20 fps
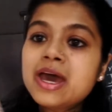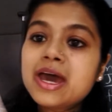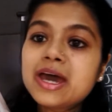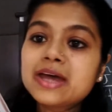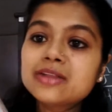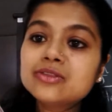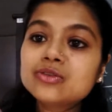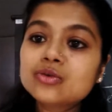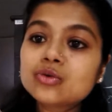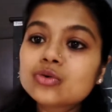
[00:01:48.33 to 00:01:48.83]

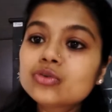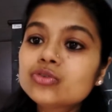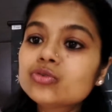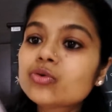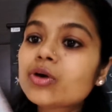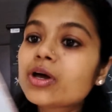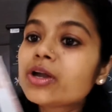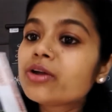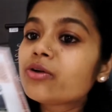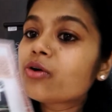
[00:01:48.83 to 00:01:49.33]
And those
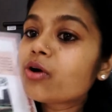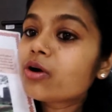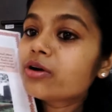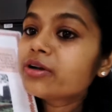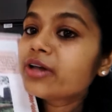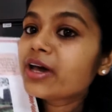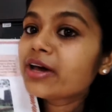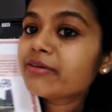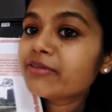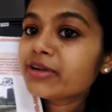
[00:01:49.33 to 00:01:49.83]
who are not
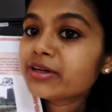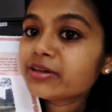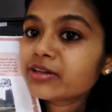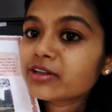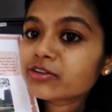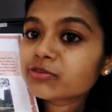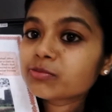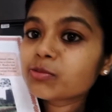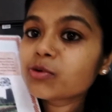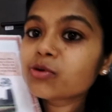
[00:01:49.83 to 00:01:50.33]
having
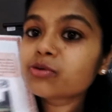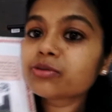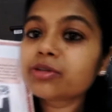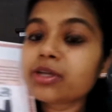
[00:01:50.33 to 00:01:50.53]
textbook,